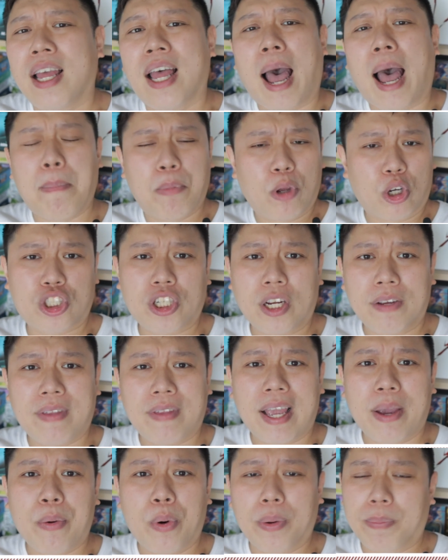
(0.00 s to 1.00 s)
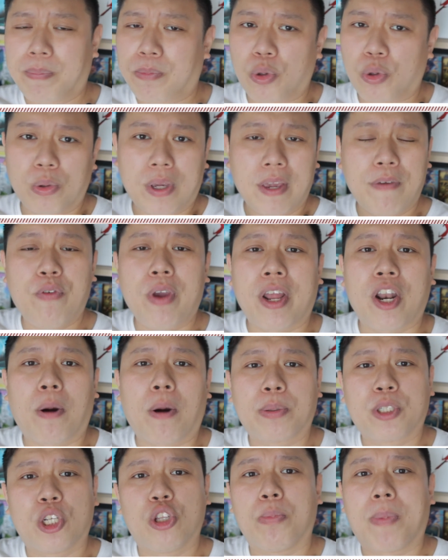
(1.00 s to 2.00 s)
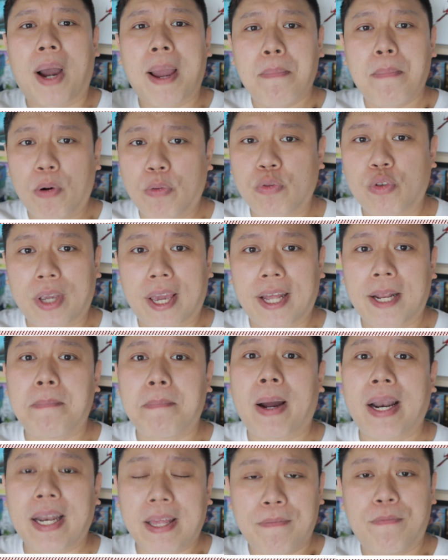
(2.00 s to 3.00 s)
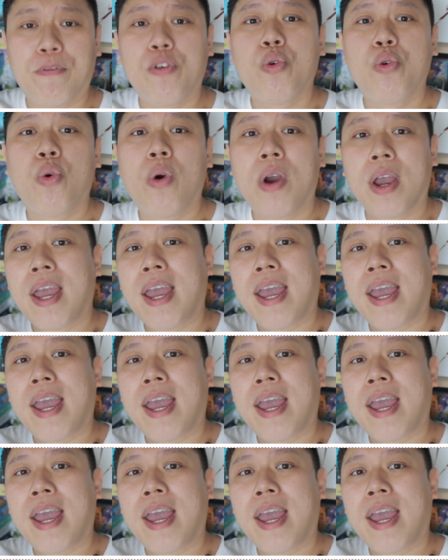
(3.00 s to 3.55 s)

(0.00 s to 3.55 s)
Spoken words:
I'm not sure if they will to give you an option to buy both together, but if you